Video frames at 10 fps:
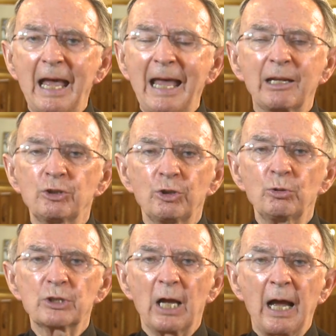
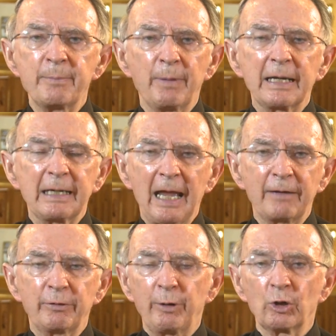attitudes I might
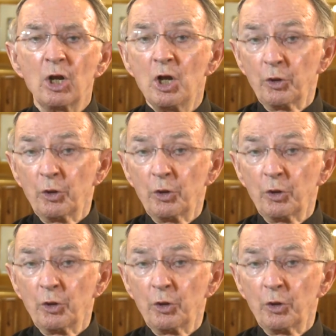have about